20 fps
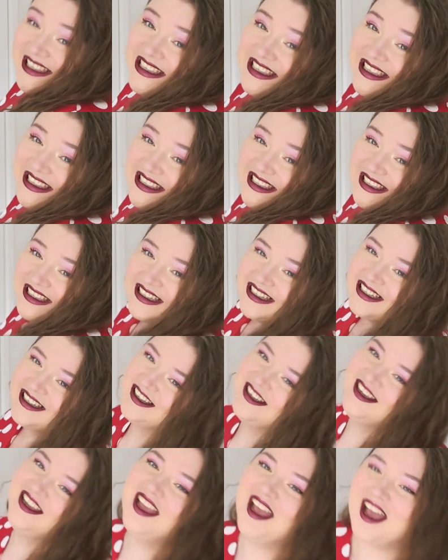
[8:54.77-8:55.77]

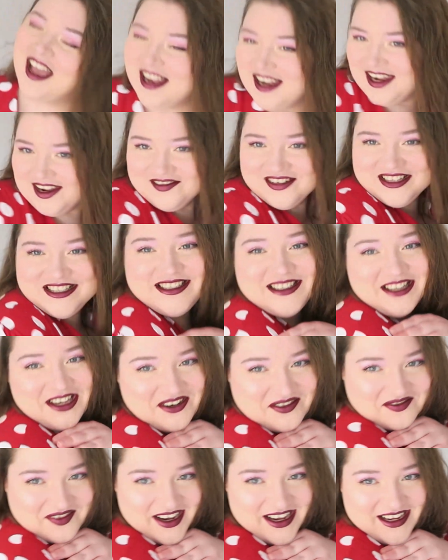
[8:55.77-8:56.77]
I love it
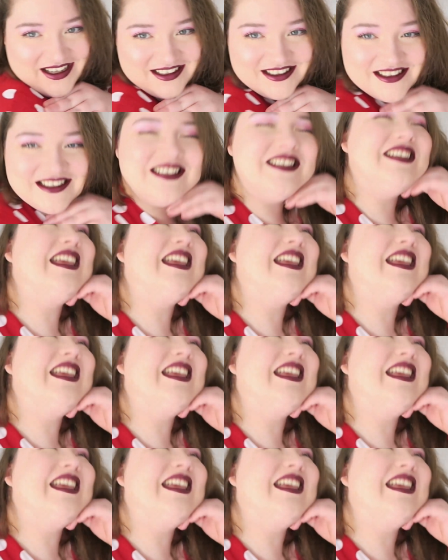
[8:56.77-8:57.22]
so much.